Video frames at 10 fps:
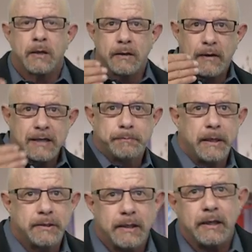The vice
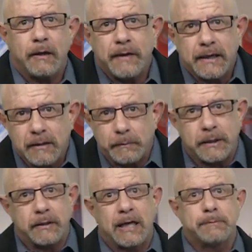president of that company
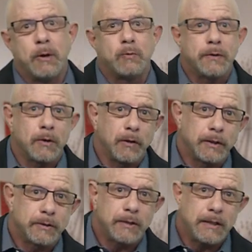that I spoke with
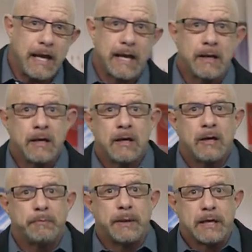earlier today,
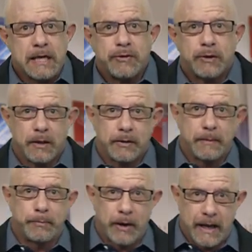beneath the
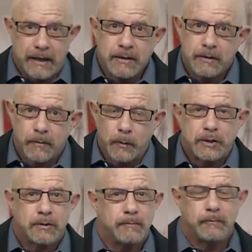brand,
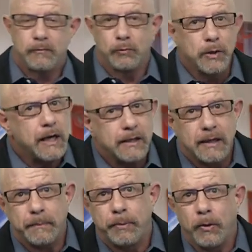which really
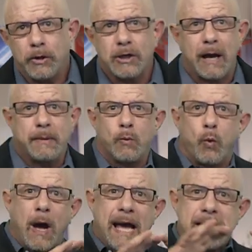did a poor job, it
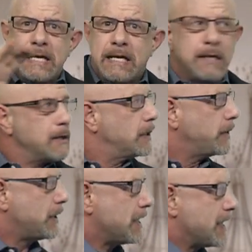widened the